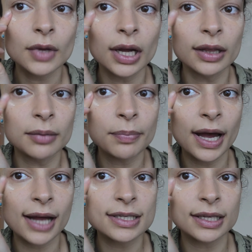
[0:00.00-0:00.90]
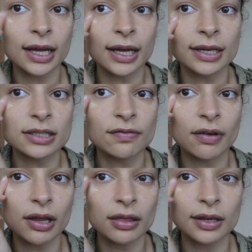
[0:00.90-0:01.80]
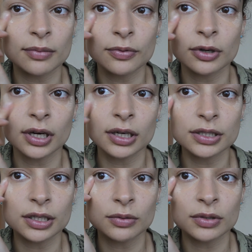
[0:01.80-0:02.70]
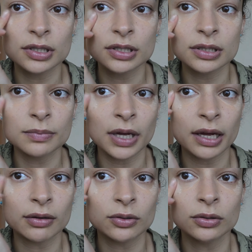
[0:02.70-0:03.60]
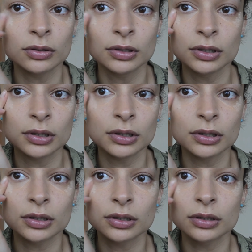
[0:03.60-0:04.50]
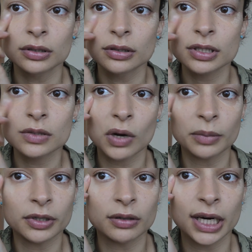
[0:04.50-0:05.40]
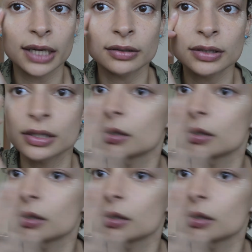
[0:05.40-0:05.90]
And then patting that in. It's a very thin product, so you don't want to smear or swipe it around.